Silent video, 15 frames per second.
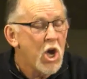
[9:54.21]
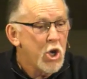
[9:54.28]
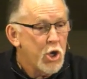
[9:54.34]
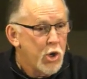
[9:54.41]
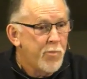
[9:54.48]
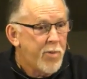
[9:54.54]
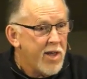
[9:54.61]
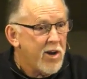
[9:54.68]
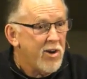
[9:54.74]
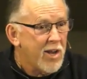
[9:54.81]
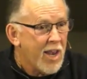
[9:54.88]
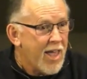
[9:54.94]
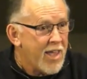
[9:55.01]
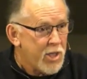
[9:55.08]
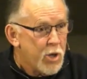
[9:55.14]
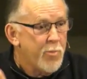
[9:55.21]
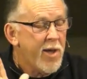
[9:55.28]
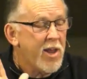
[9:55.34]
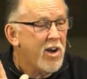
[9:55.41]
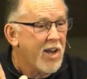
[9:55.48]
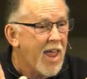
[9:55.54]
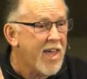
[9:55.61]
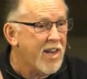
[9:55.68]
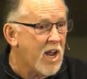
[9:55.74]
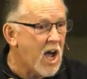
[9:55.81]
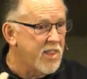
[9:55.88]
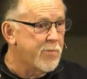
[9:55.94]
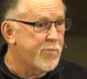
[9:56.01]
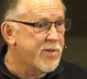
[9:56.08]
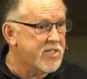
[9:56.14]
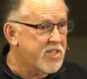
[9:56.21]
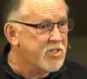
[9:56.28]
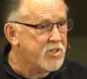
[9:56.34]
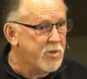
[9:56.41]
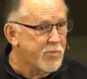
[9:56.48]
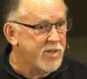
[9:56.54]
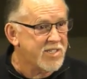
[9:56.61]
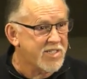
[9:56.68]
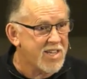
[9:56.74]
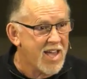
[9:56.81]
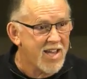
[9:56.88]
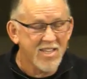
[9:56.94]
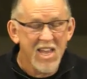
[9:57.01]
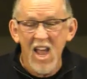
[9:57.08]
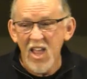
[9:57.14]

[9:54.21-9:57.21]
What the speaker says: you better land on the position which says